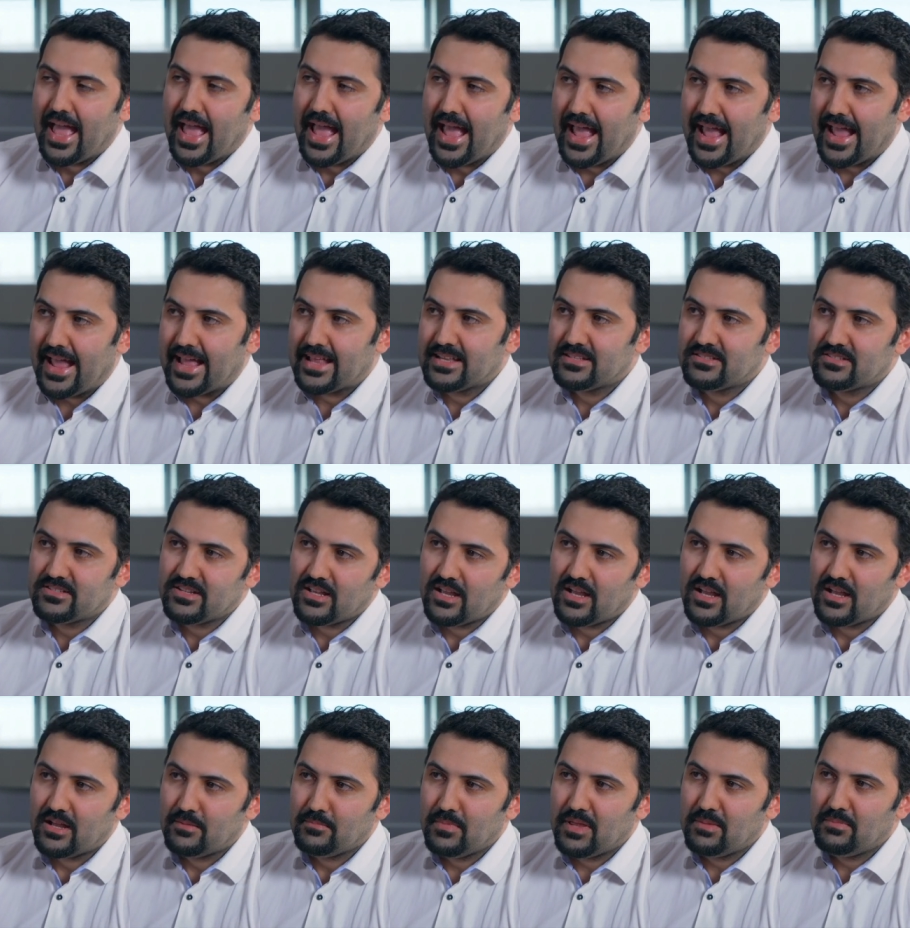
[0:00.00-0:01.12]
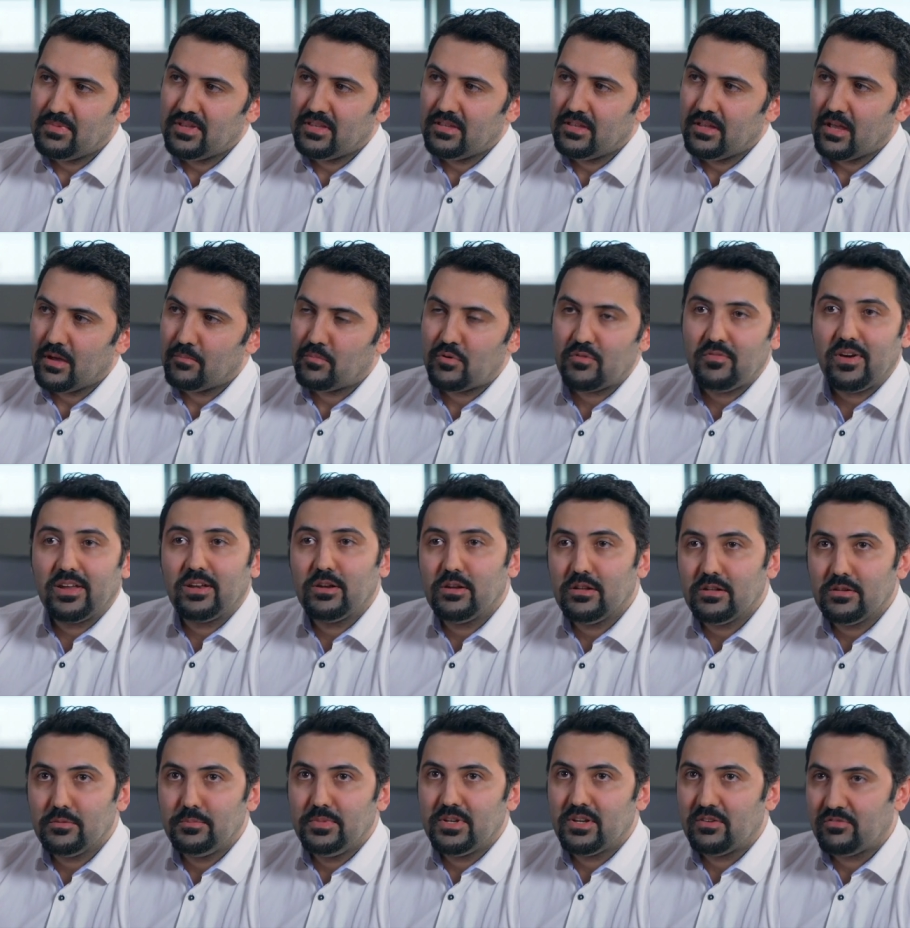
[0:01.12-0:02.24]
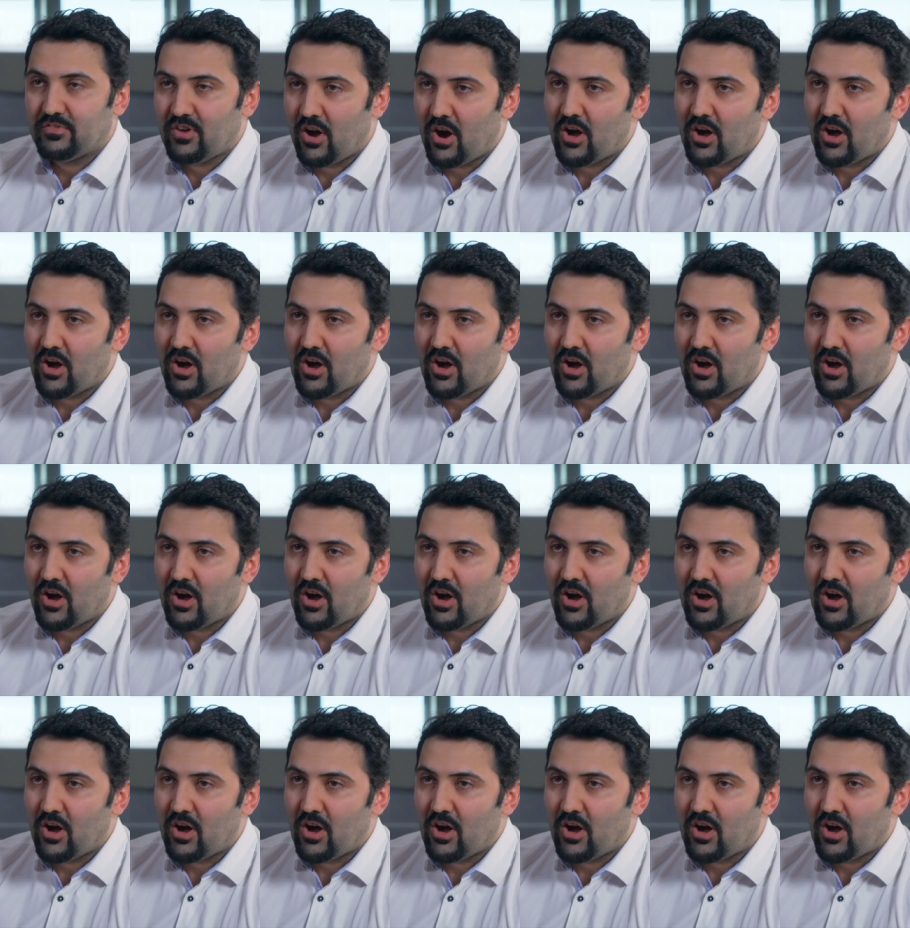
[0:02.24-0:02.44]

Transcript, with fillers: and uh, maybe uh, provide a little bit of